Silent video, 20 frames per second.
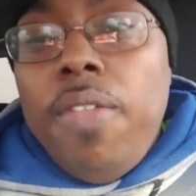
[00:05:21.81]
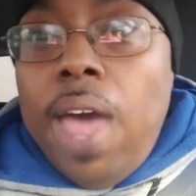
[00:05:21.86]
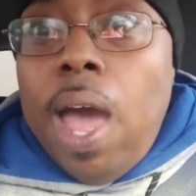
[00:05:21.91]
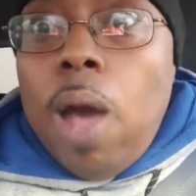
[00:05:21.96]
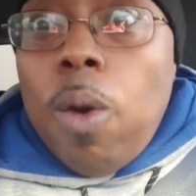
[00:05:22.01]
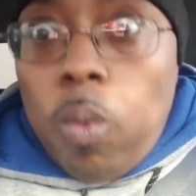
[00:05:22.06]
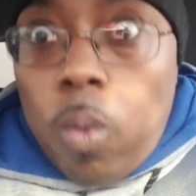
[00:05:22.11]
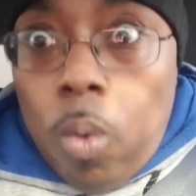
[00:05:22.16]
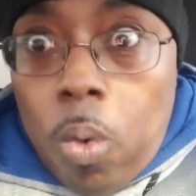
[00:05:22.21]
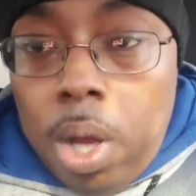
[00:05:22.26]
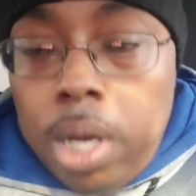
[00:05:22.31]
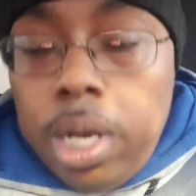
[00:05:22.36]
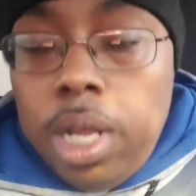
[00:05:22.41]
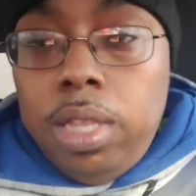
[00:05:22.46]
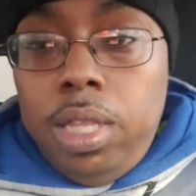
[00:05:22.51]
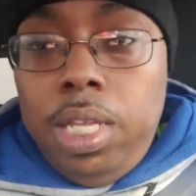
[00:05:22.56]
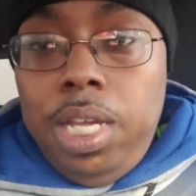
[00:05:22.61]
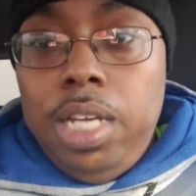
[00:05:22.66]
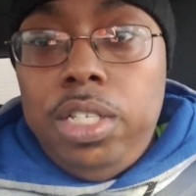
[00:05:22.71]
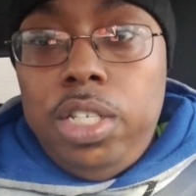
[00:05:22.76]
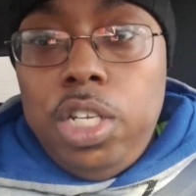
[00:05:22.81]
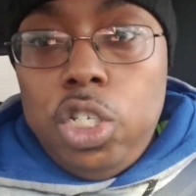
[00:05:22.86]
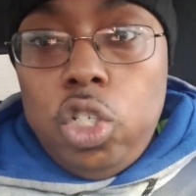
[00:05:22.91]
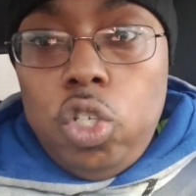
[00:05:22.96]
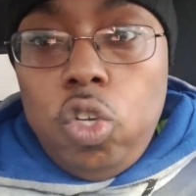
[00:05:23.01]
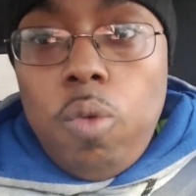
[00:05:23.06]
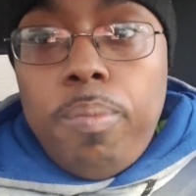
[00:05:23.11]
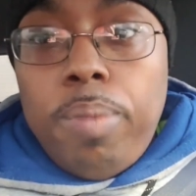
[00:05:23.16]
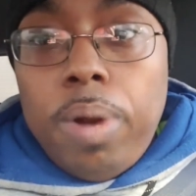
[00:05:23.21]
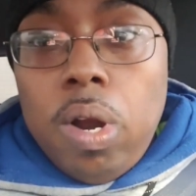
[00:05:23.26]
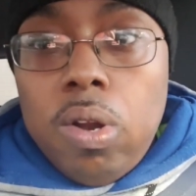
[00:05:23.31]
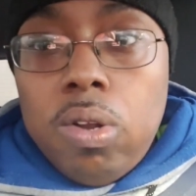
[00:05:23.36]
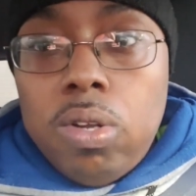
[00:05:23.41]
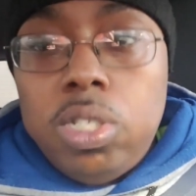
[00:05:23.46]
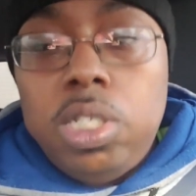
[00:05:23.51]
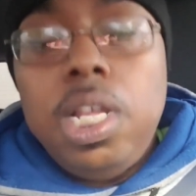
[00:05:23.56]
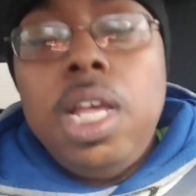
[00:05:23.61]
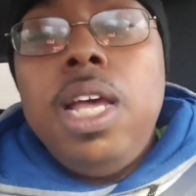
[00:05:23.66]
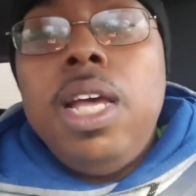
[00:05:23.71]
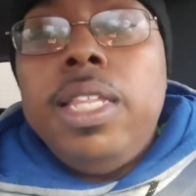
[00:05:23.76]
that want the additional
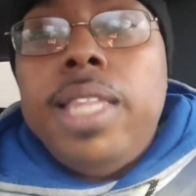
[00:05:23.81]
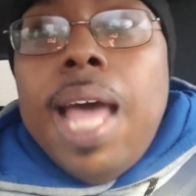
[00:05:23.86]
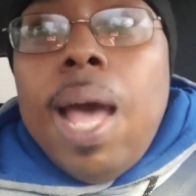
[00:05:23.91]
perks,